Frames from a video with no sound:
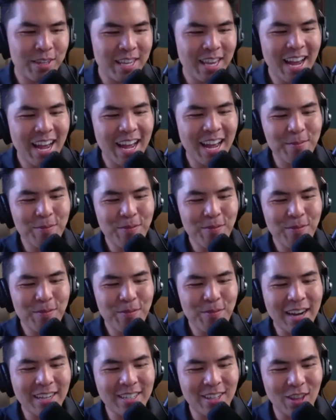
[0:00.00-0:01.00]
Yeah. In
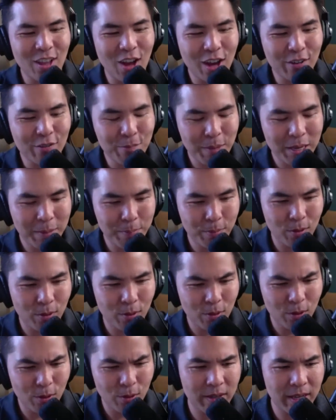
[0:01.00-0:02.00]
fact, a lot of
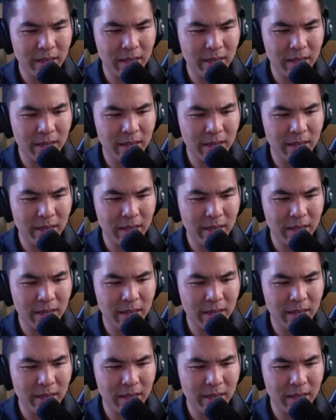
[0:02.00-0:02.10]
people